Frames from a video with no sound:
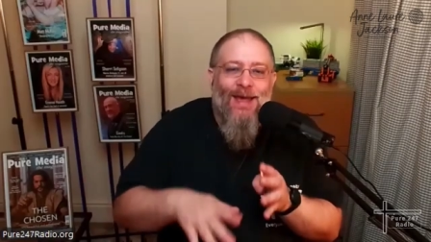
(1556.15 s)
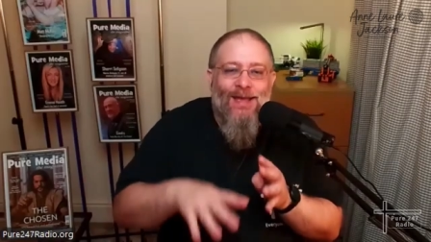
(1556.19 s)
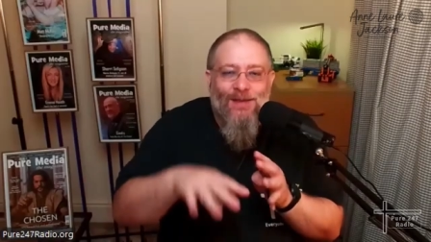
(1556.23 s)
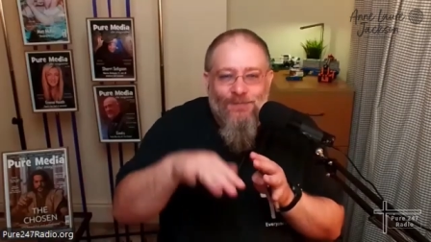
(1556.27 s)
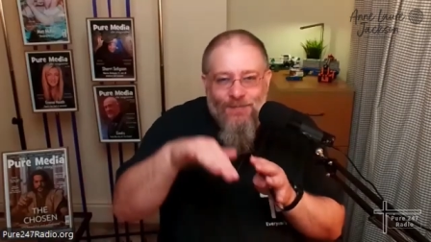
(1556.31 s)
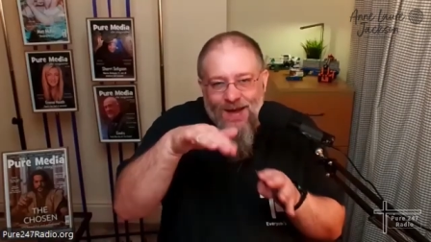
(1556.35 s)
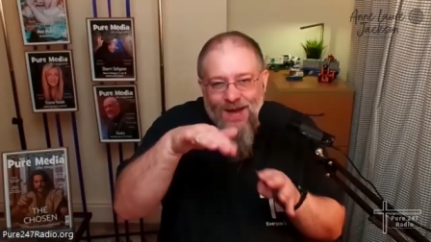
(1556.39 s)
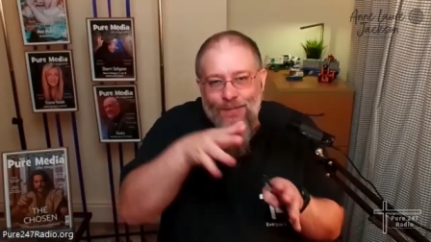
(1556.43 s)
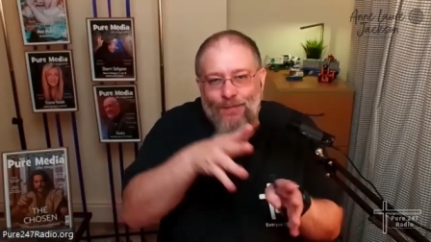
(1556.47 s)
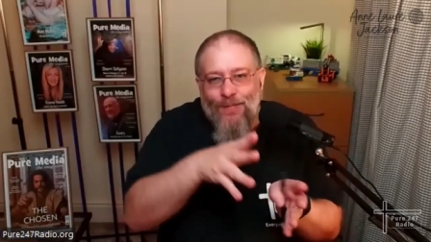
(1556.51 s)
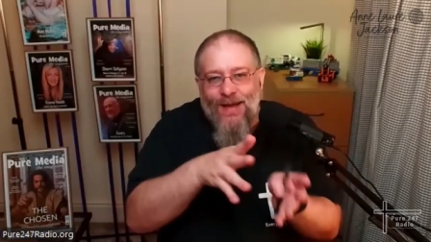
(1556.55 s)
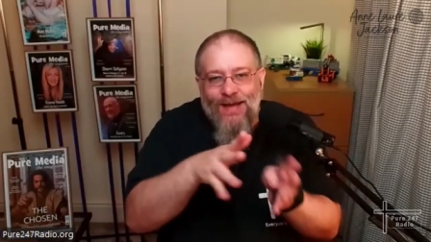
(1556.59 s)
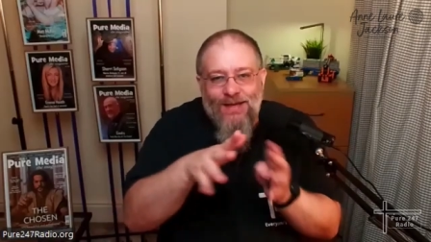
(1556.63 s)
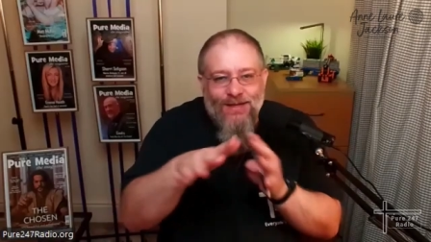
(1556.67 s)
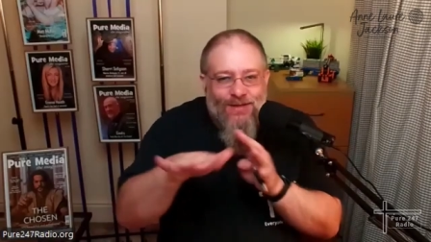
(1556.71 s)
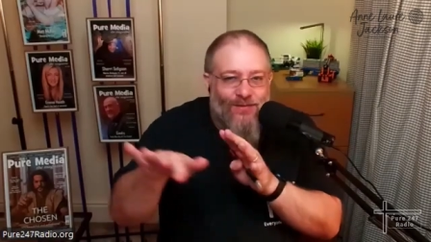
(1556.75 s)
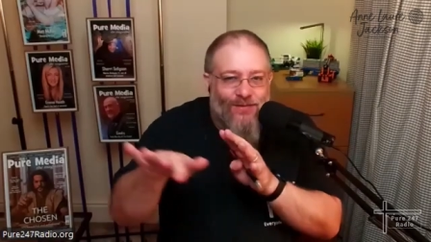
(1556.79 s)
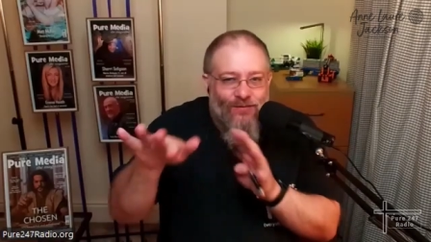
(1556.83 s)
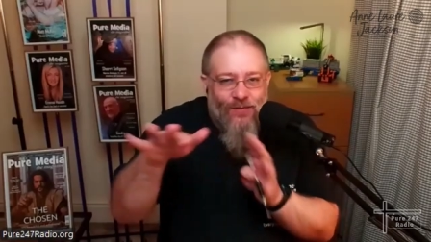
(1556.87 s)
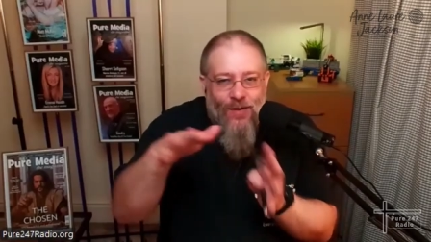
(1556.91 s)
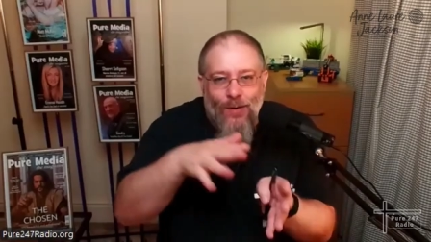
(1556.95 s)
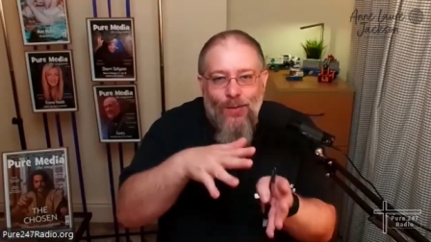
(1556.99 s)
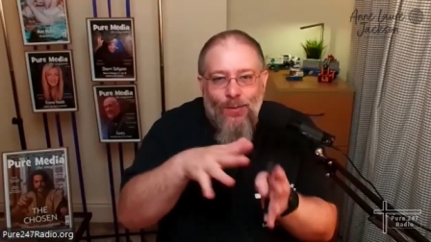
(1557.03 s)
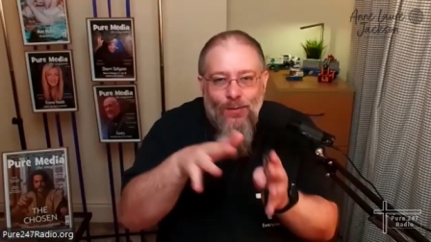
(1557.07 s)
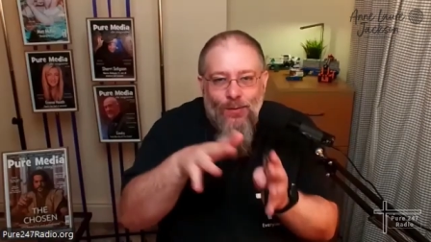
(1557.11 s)
It's a bit of pitch and
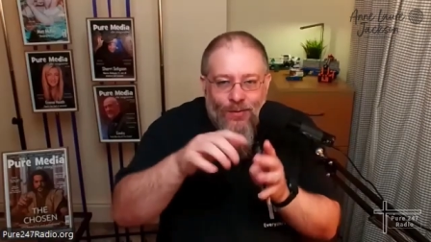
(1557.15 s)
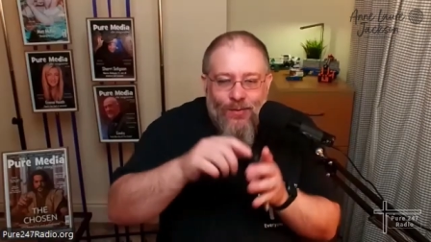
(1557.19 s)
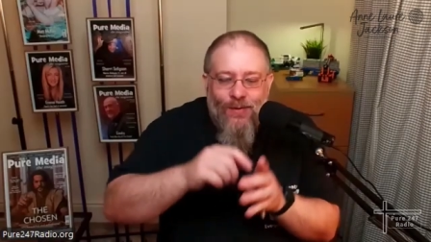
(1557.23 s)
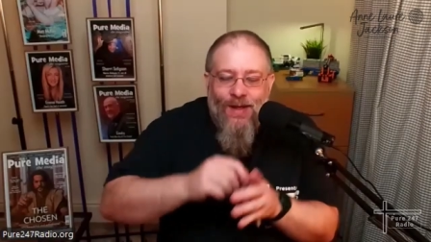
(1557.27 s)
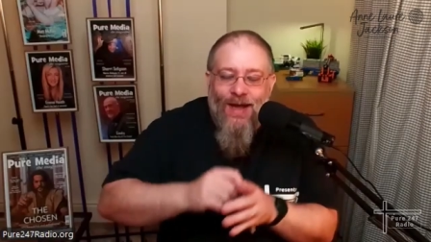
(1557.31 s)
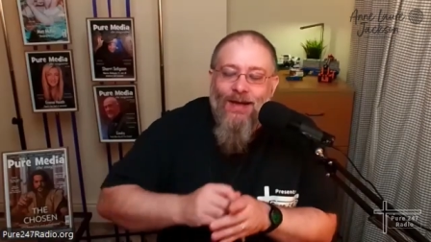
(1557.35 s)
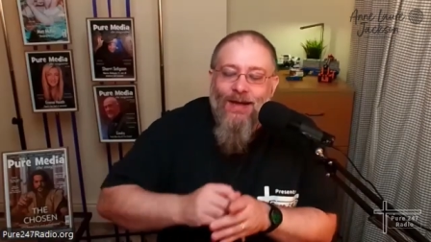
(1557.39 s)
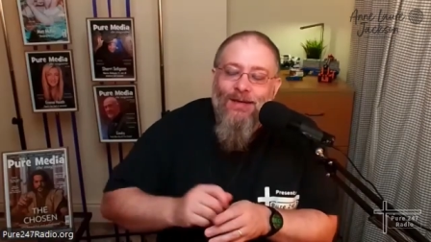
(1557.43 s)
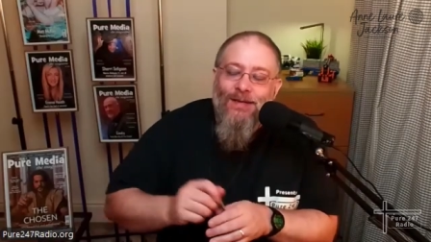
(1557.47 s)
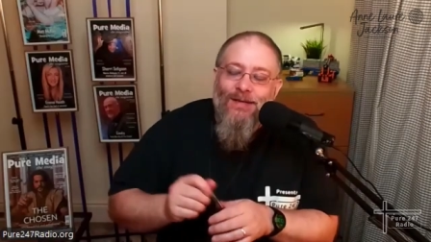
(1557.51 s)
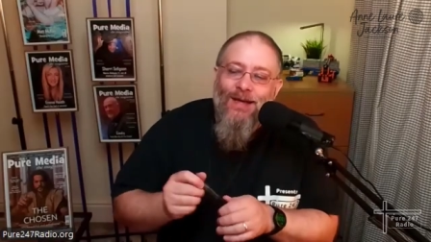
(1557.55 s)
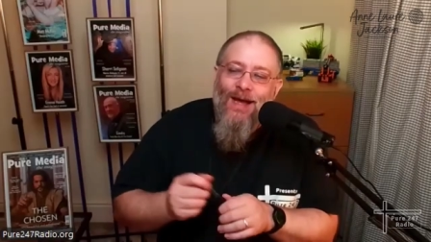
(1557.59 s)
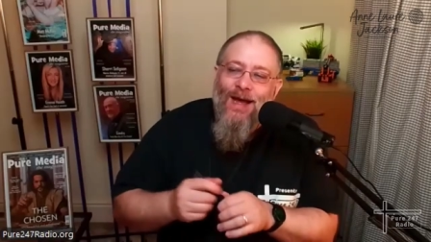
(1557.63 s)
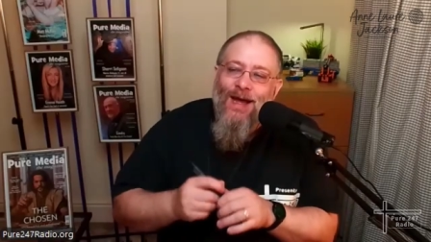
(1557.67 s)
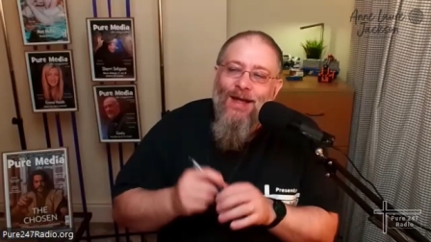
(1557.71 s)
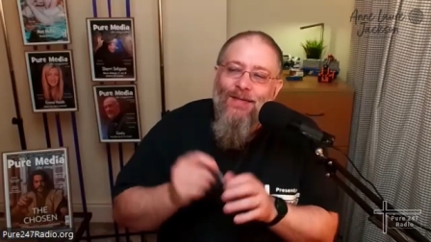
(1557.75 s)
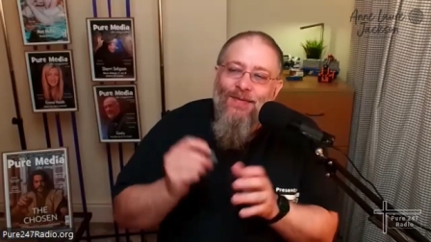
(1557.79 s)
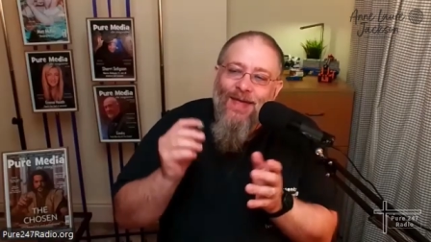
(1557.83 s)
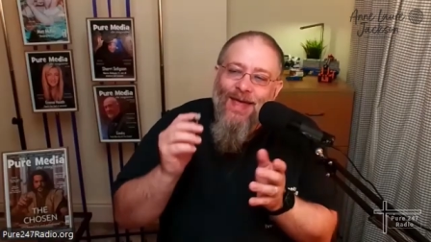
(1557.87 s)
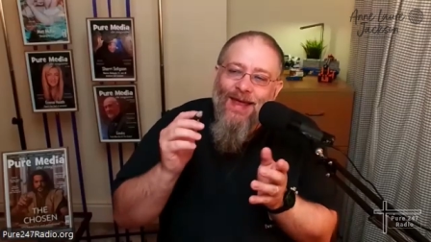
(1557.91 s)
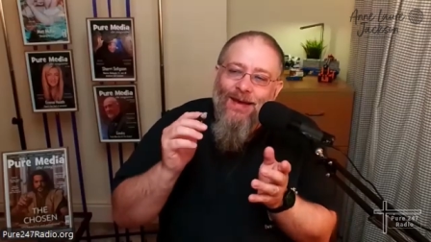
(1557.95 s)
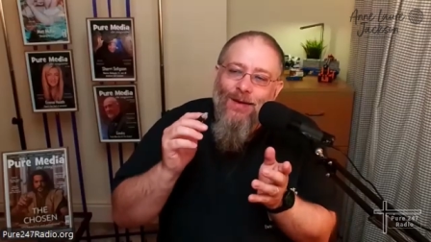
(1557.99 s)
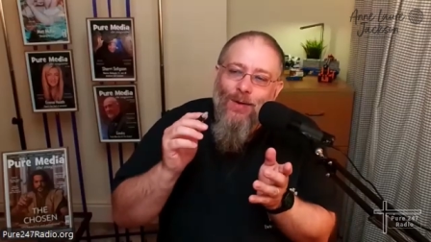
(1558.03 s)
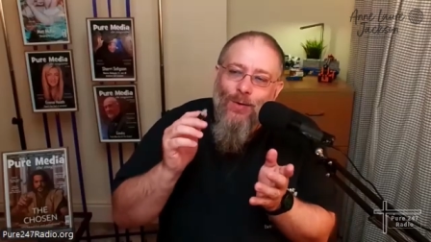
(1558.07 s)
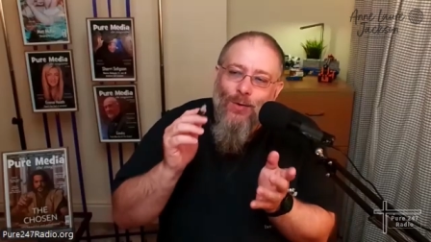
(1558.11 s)
roll and all that, and
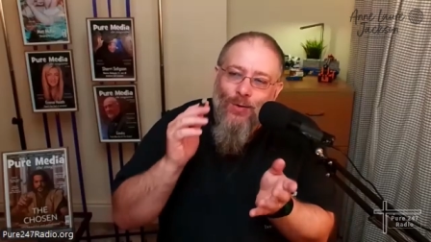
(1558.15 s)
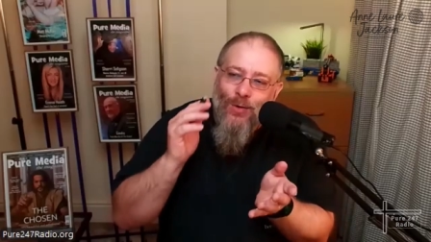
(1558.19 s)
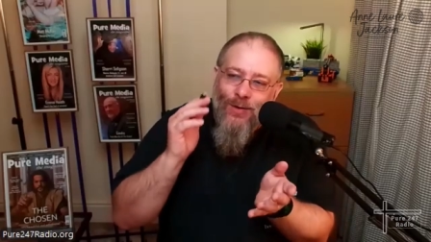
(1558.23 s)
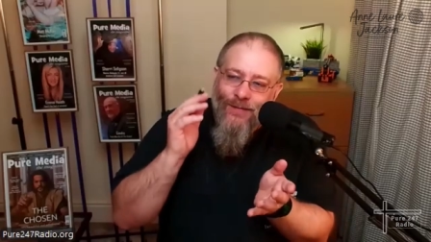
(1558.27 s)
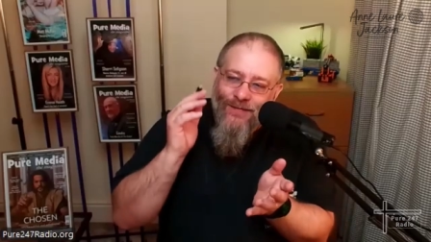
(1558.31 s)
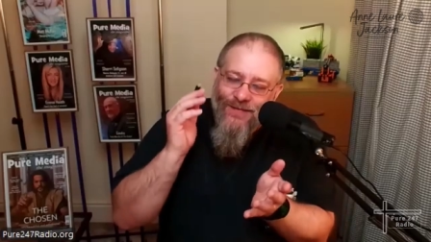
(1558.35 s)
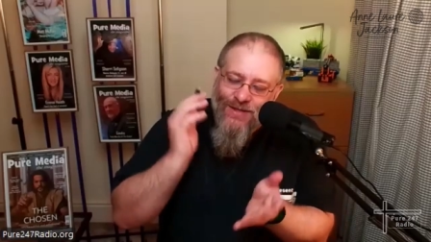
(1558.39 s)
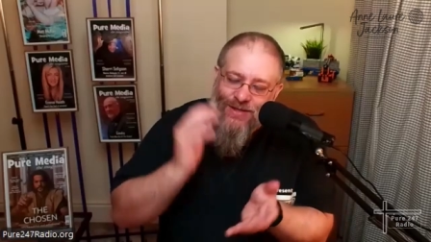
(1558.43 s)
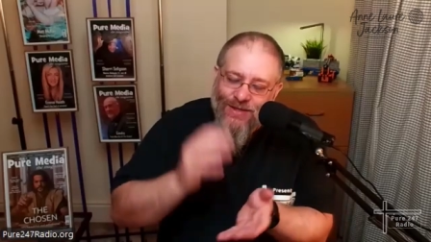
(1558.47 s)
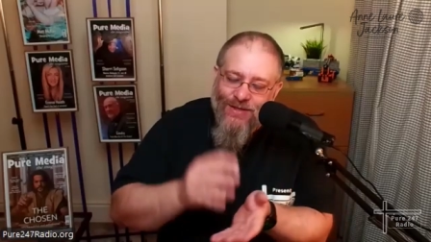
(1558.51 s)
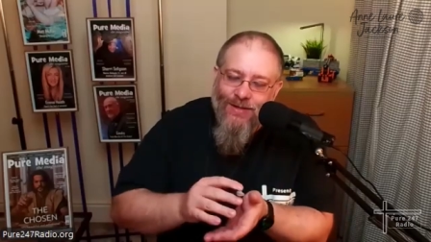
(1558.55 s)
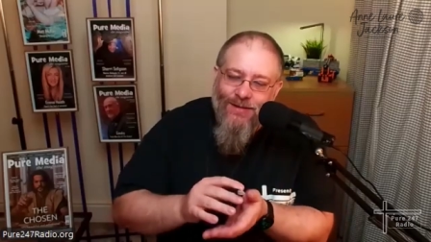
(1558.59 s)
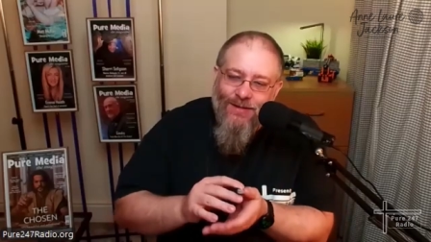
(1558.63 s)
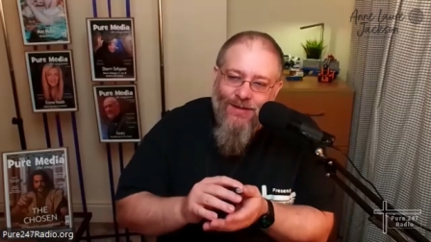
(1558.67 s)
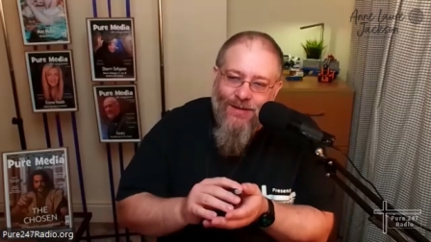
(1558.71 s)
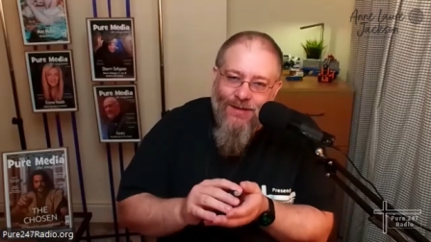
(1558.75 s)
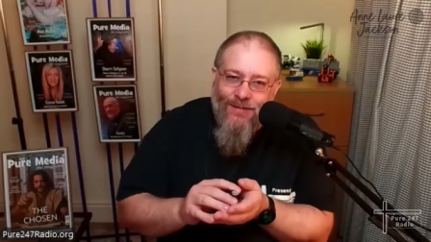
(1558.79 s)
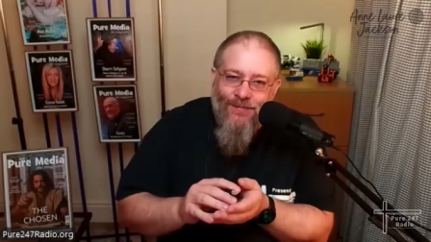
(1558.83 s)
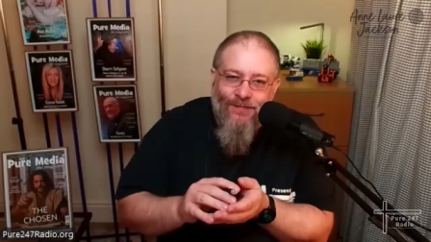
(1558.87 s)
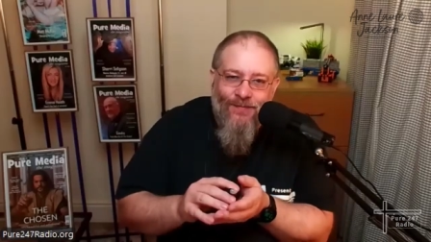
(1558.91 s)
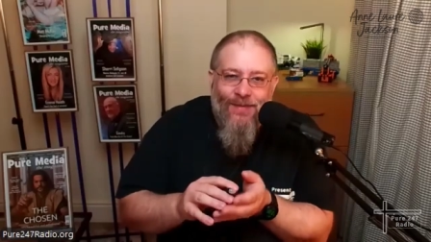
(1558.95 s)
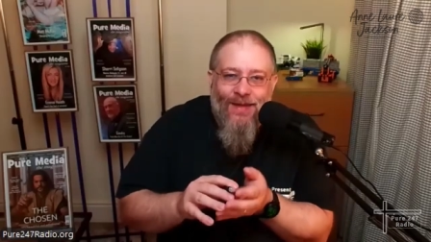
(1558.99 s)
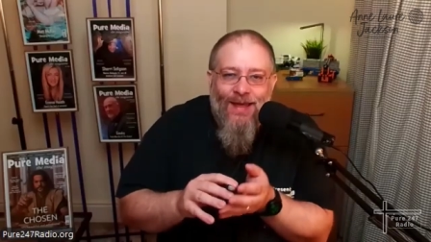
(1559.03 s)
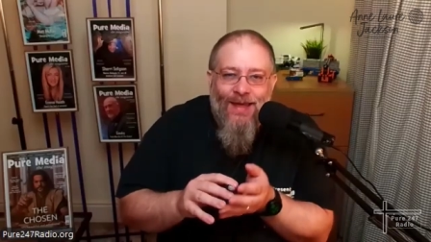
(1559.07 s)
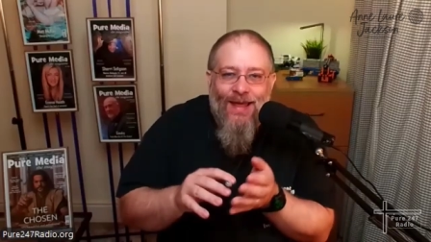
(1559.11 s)
then all of a sudden,